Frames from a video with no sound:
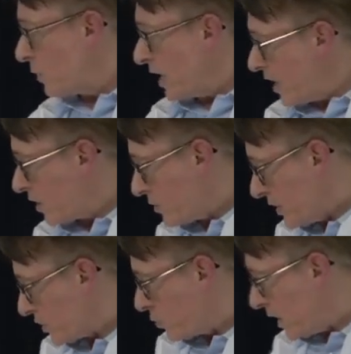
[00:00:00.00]
well, hey,
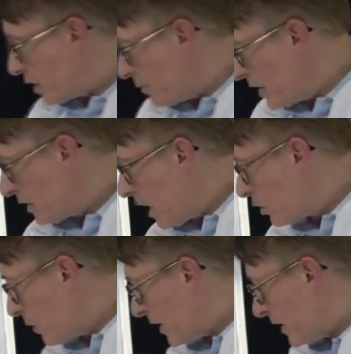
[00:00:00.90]
Chris, wait a minute, how
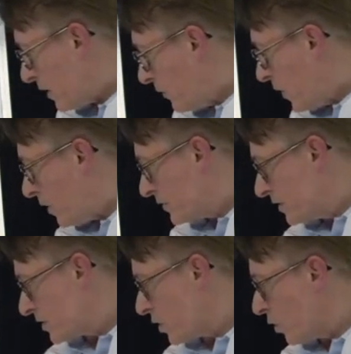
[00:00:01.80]
do I get involved
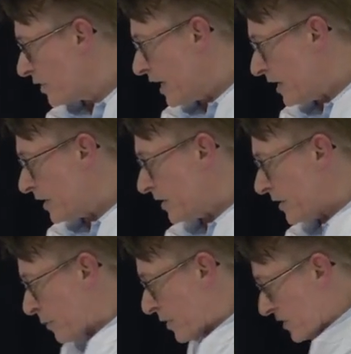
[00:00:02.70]
in this whole Canada
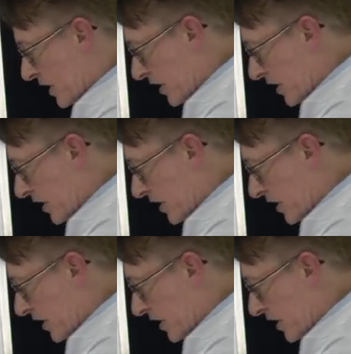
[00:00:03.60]
thing? Because